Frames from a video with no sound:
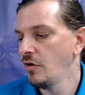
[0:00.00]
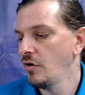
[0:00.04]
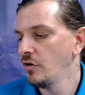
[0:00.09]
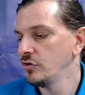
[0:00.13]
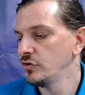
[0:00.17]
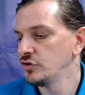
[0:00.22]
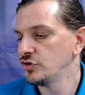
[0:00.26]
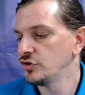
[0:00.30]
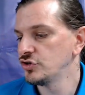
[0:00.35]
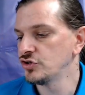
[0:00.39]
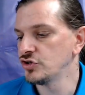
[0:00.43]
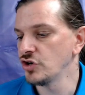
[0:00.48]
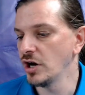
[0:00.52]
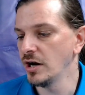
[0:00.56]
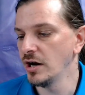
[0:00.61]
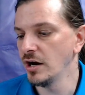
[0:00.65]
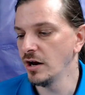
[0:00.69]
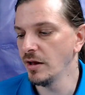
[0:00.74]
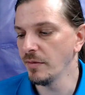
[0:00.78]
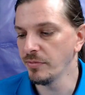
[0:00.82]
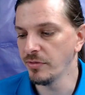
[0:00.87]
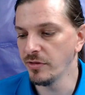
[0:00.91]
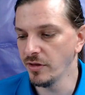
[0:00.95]
Straighten
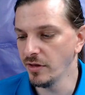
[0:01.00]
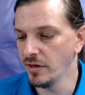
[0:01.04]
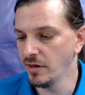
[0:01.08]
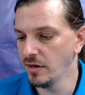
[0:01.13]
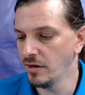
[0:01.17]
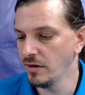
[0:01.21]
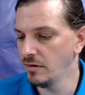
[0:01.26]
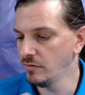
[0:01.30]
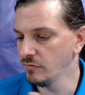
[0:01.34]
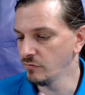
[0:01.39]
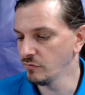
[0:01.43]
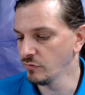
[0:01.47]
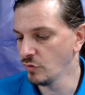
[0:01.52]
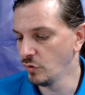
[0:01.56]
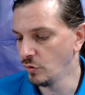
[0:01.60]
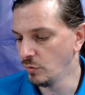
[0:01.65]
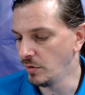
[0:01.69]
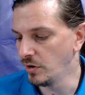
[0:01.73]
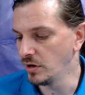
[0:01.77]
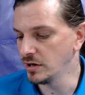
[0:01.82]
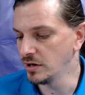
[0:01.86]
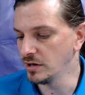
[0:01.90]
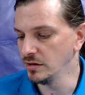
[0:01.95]
up the rule
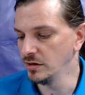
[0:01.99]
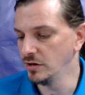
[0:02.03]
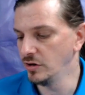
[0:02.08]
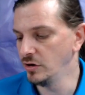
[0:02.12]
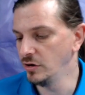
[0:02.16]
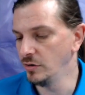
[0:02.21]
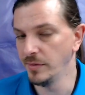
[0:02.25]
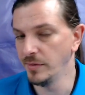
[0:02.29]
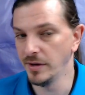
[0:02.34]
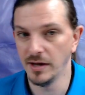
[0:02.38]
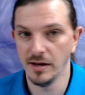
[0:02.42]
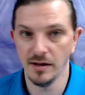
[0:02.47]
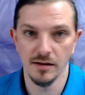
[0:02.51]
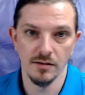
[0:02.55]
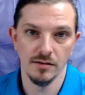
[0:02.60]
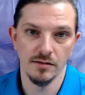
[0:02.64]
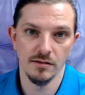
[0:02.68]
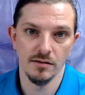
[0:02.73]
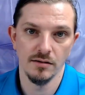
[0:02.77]
book a little bit.